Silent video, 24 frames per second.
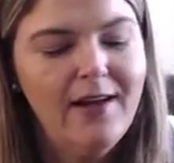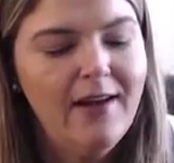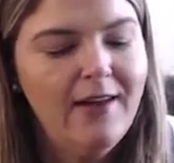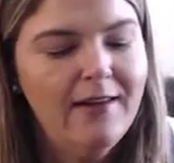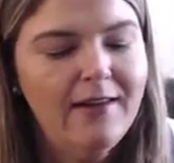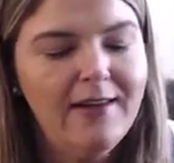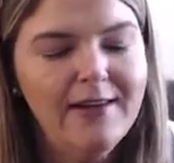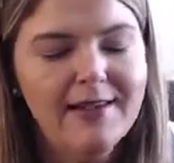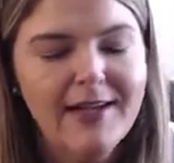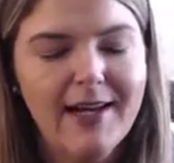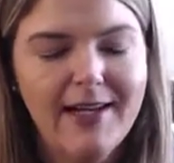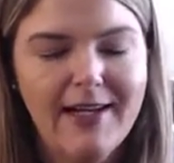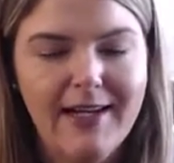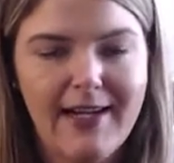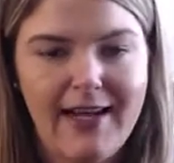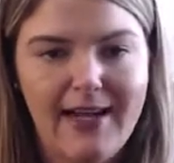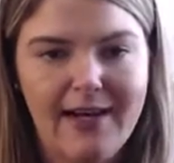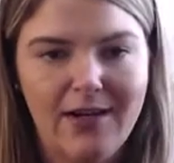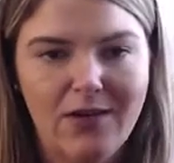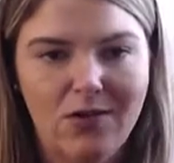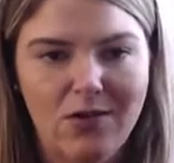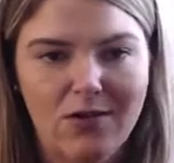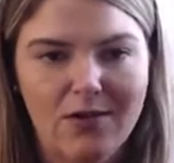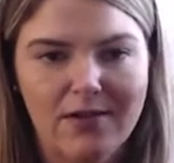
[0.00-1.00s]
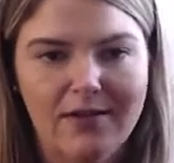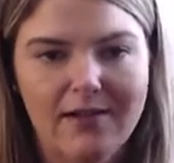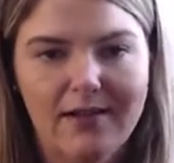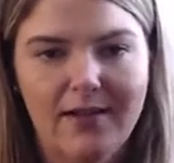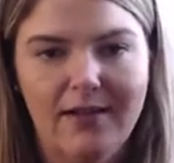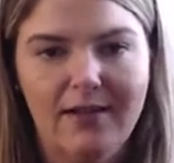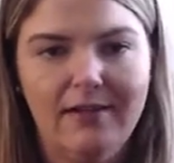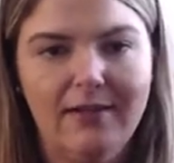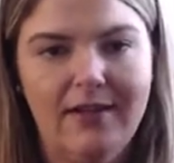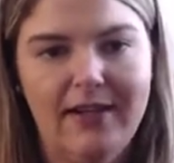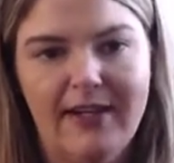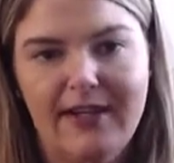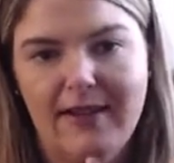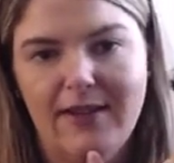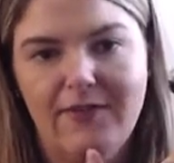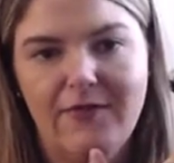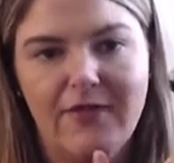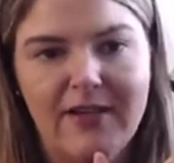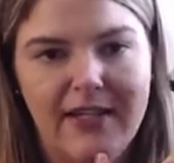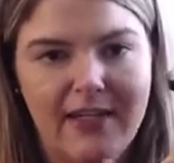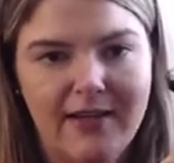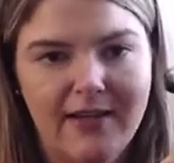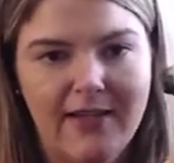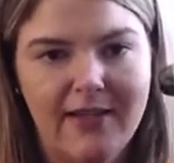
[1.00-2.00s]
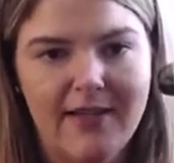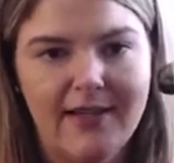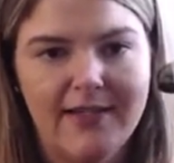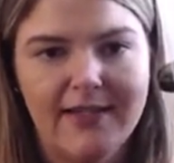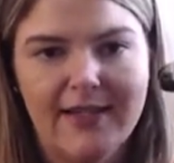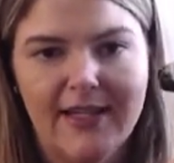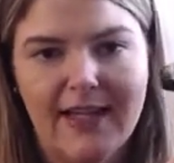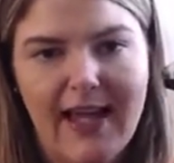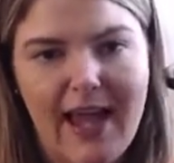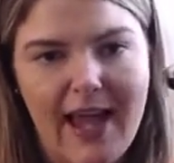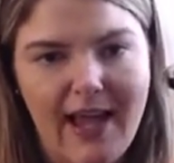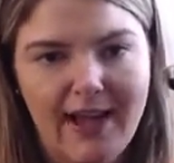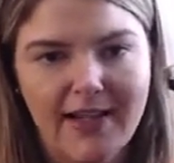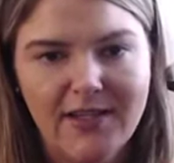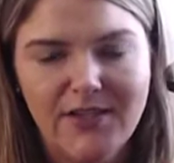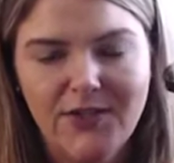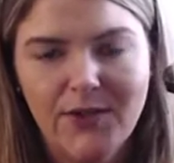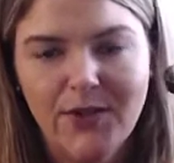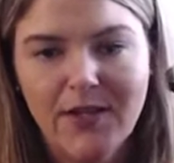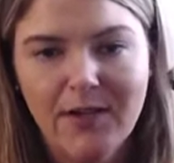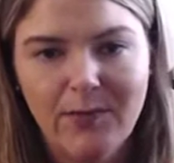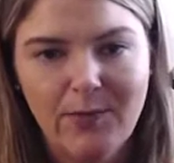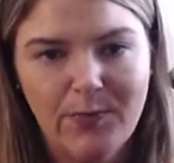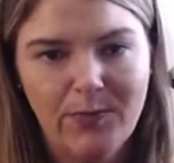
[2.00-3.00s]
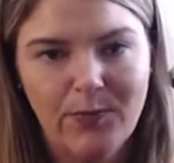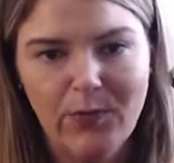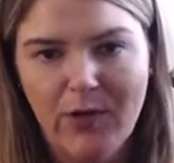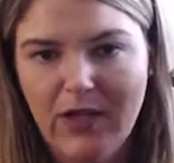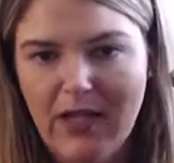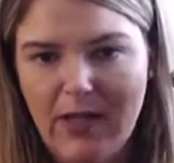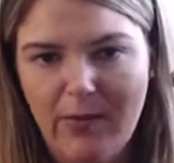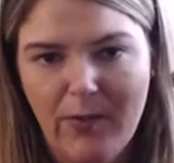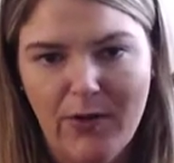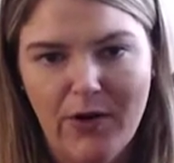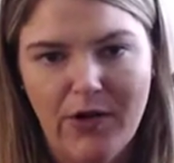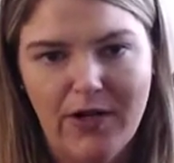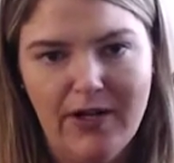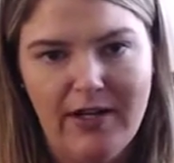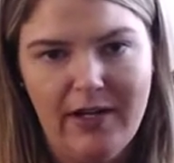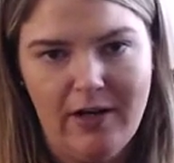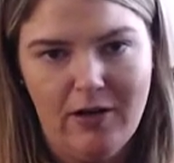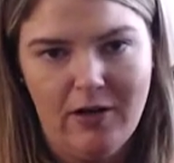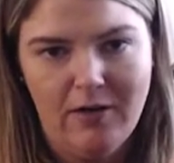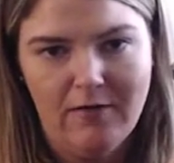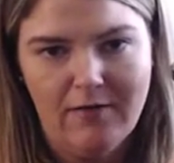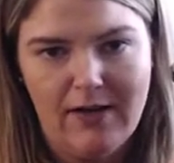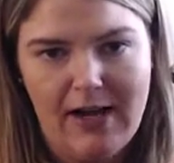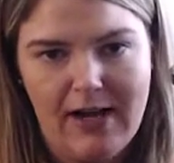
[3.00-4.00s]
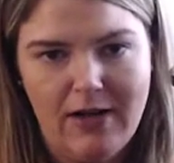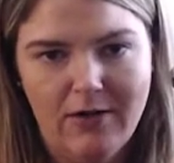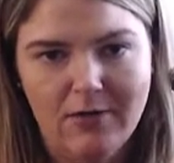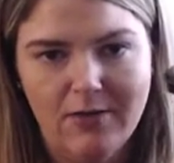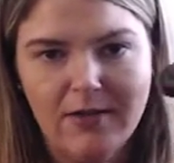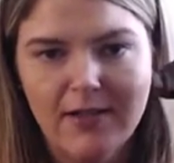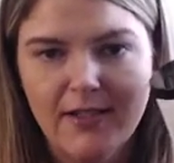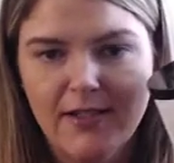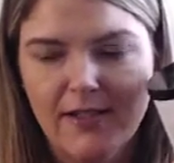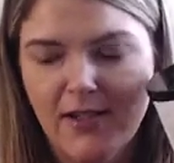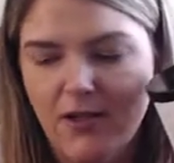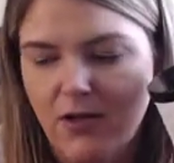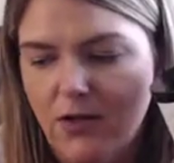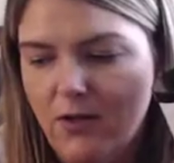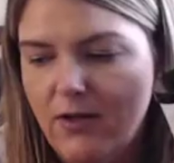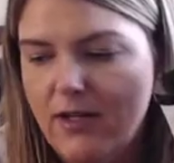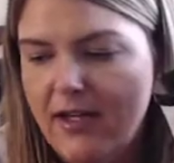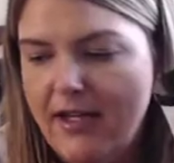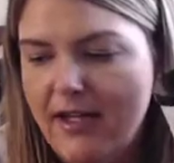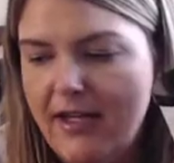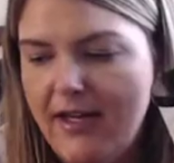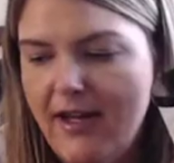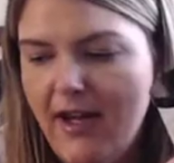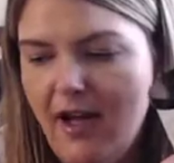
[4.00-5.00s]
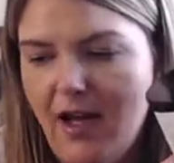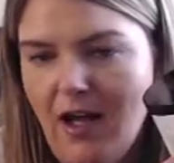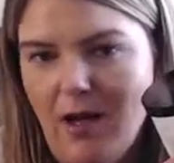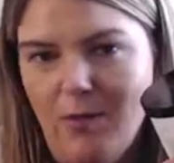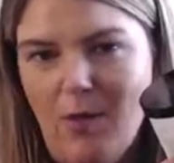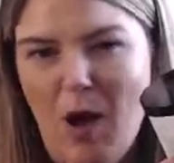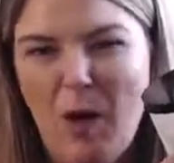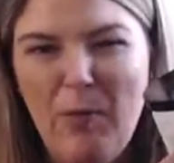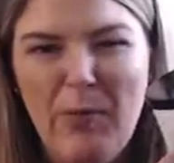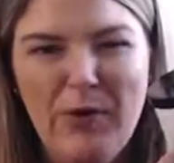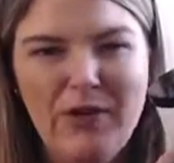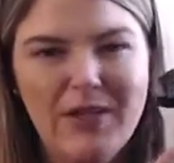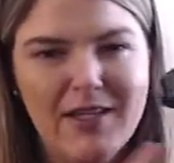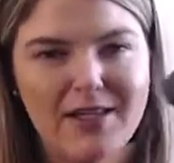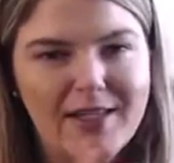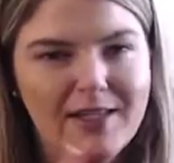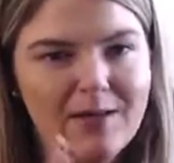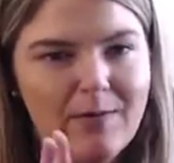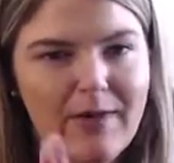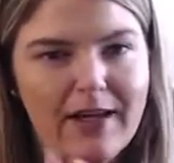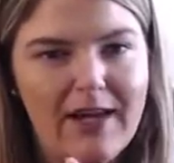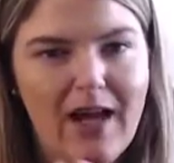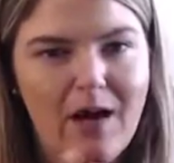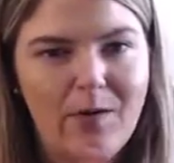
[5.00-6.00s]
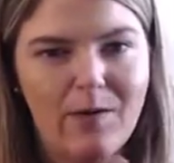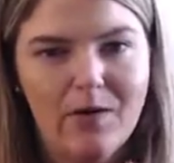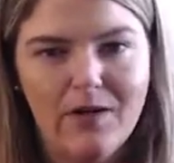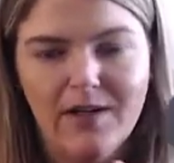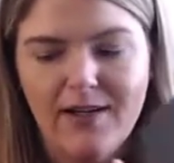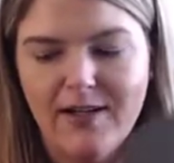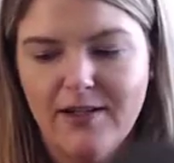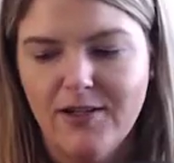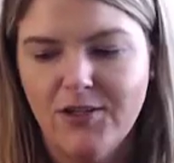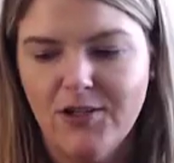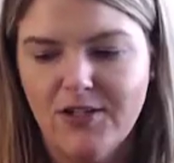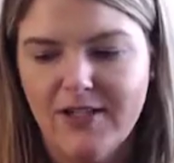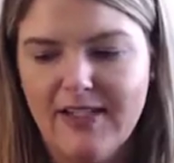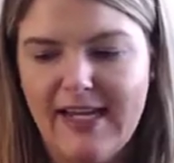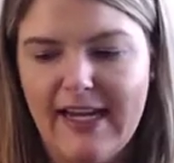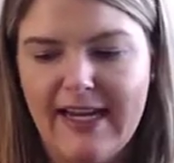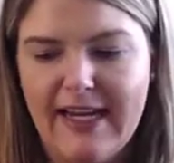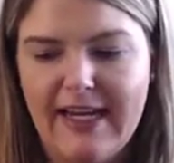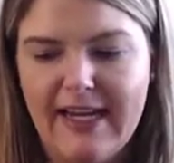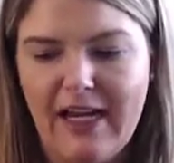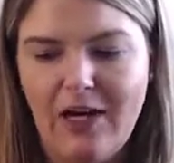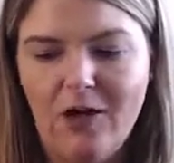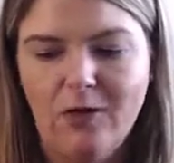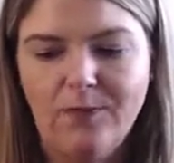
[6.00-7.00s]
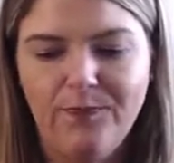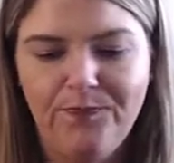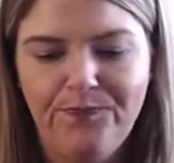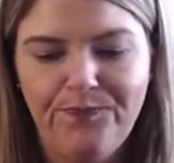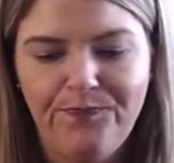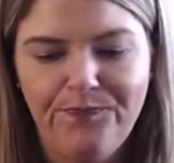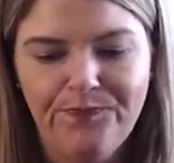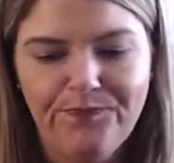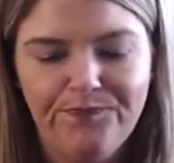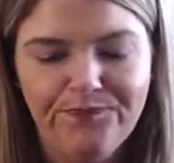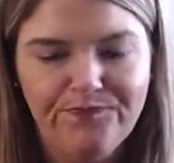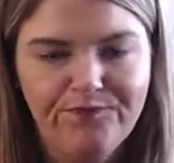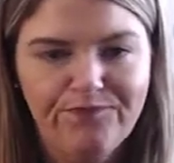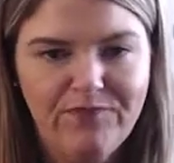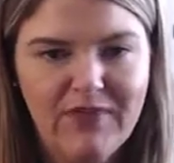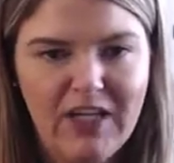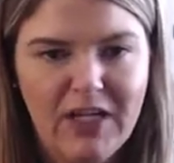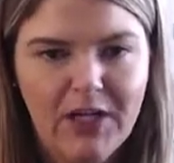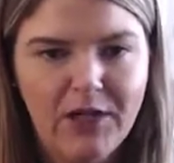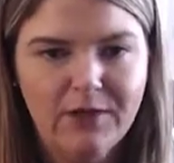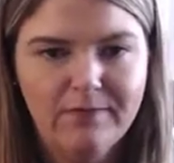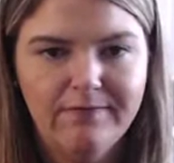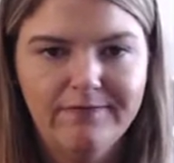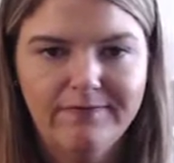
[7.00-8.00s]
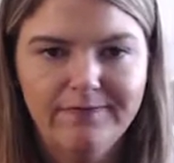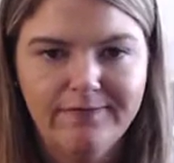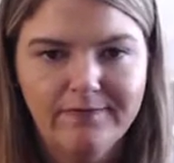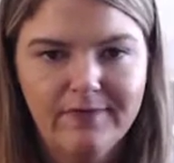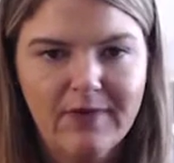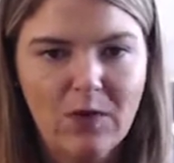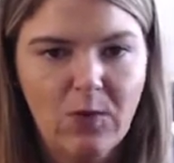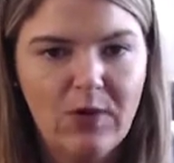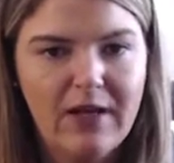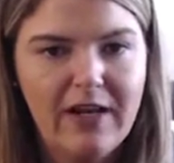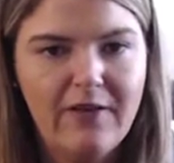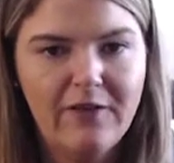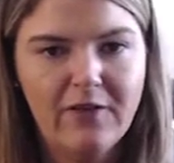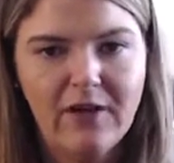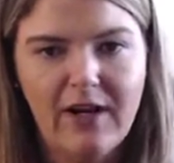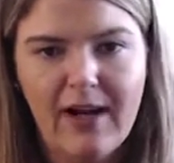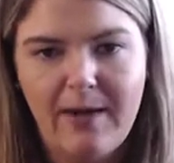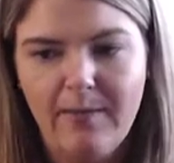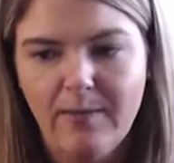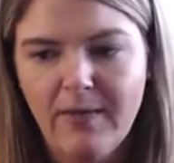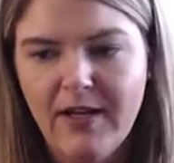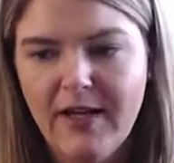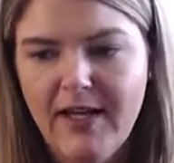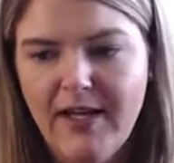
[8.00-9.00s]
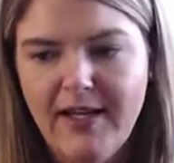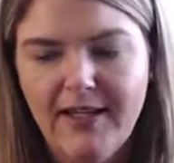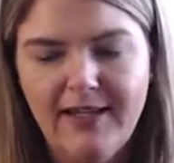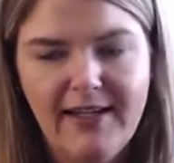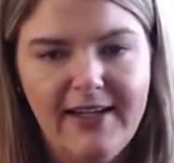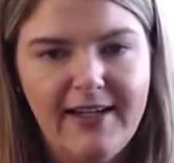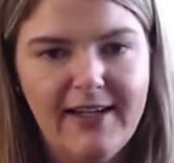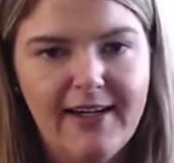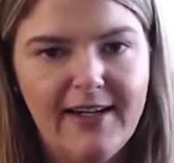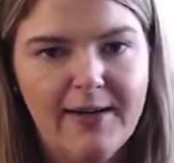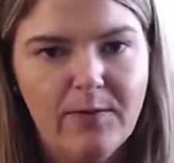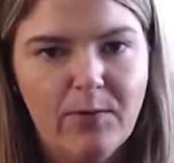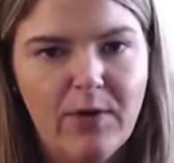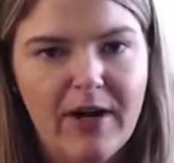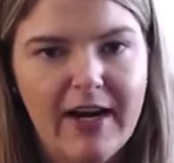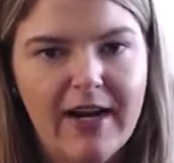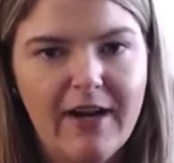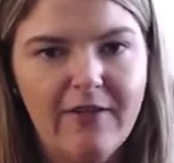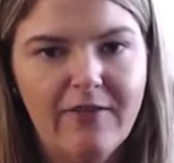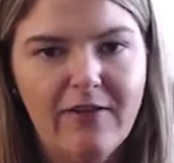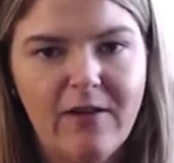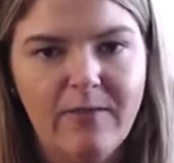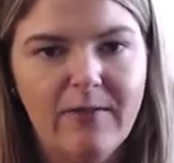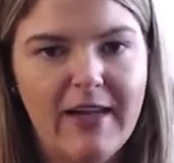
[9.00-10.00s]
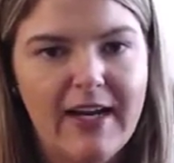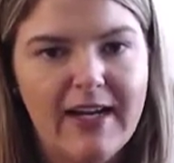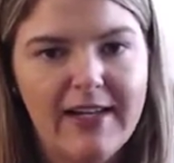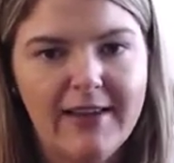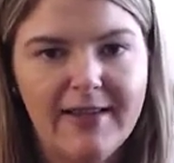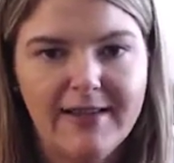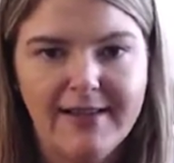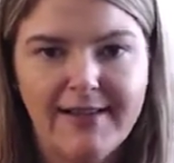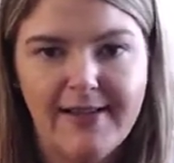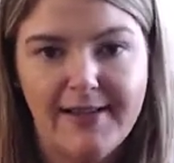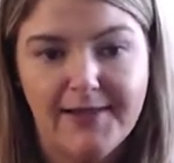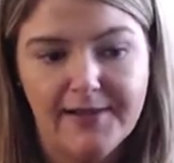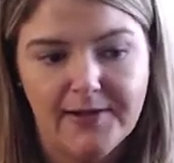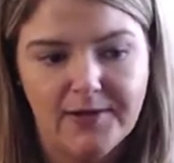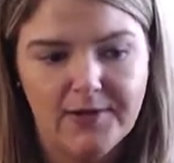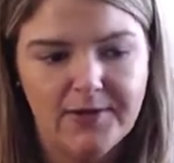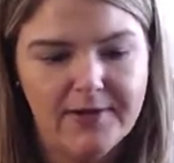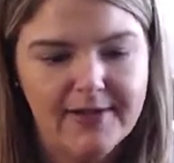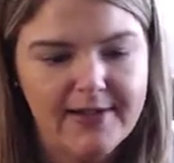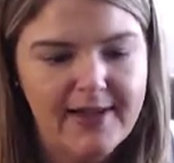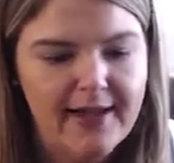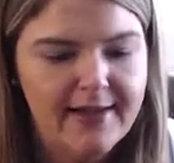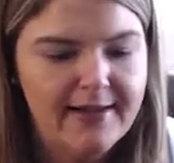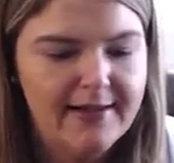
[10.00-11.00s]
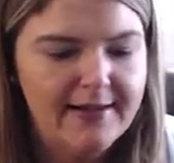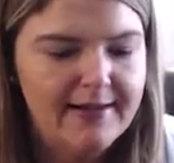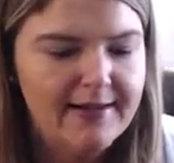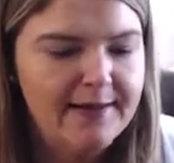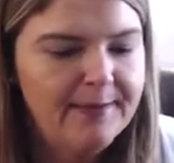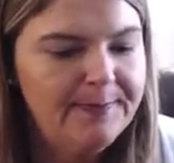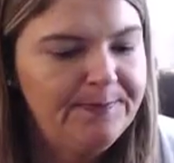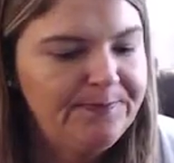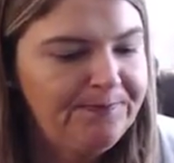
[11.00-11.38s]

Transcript: These kind of candles, like the vanillas, the cakes, you can really burn year round. So I'll put this in my cupboard and just take it out, you know, whenever I'm needing a break from like the seasonal scents.